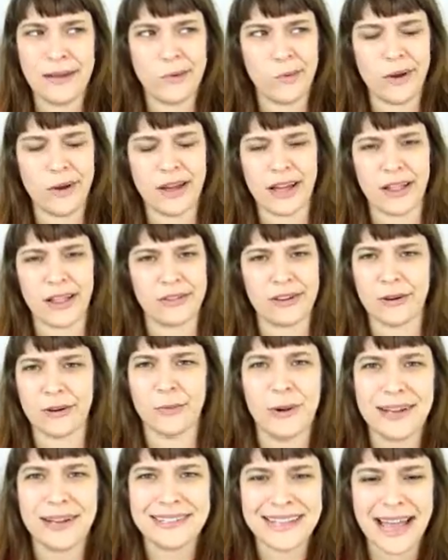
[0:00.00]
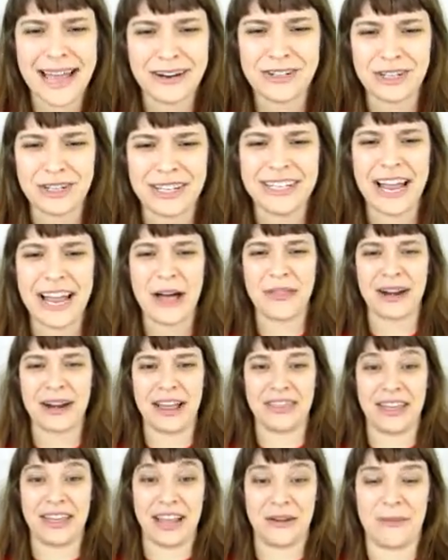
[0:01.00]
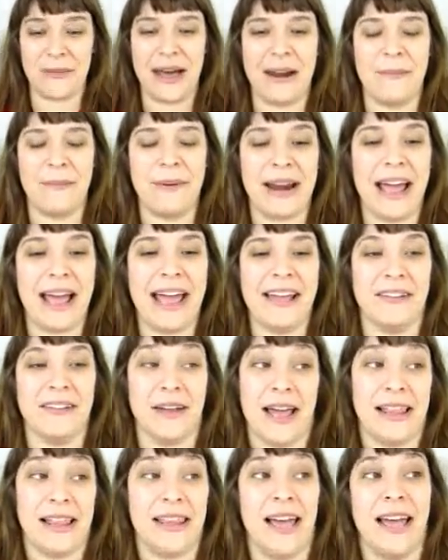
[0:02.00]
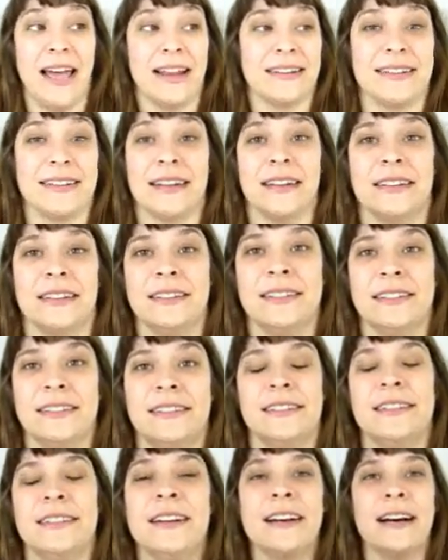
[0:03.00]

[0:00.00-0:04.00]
what color it was actually now that I think about it, but I, I liked it.